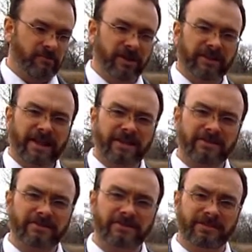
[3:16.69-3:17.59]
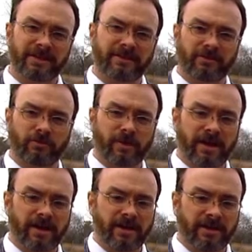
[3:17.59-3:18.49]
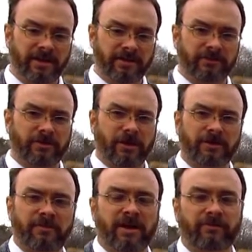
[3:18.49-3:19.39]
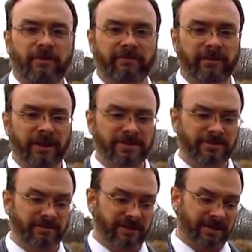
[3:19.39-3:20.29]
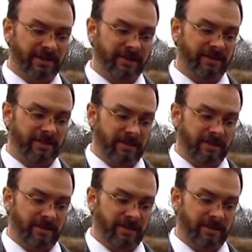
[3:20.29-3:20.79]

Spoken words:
but let us think the way it's talked about in Revelation, and that